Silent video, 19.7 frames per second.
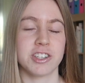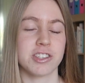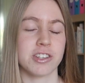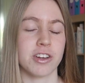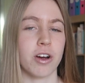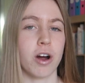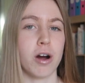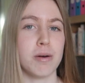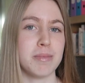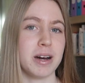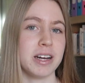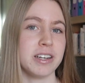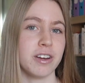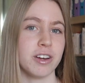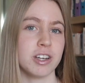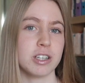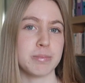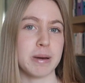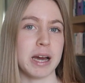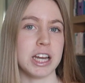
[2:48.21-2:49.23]
So on my
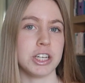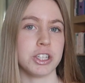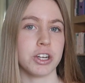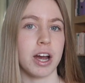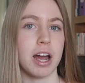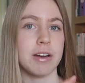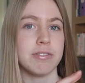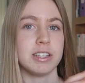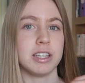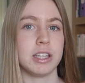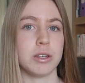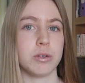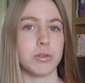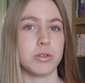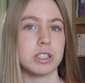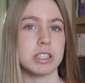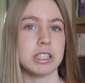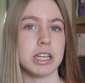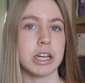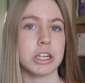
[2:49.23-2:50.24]
notes page I have a little
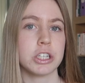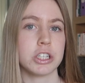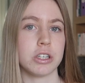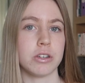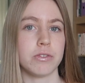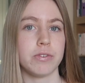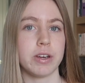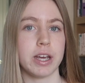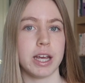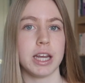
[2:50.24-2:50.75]
section for